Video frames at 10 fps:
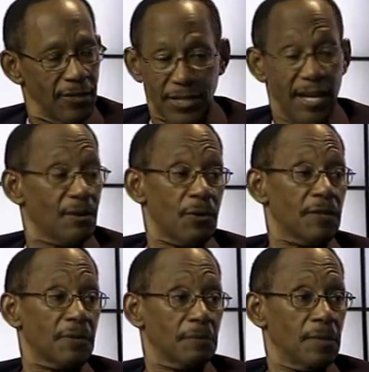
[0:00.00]
and you can't
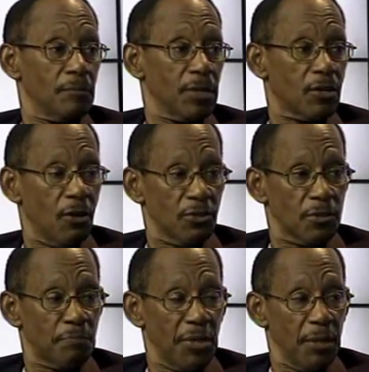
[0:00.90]
rent them mm -hmm. because
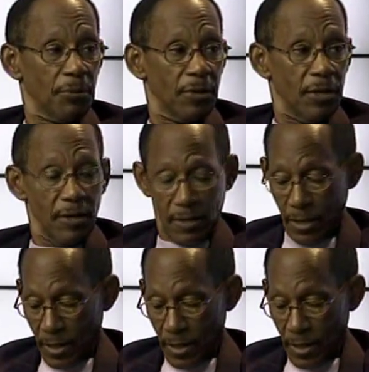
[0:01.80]
the people here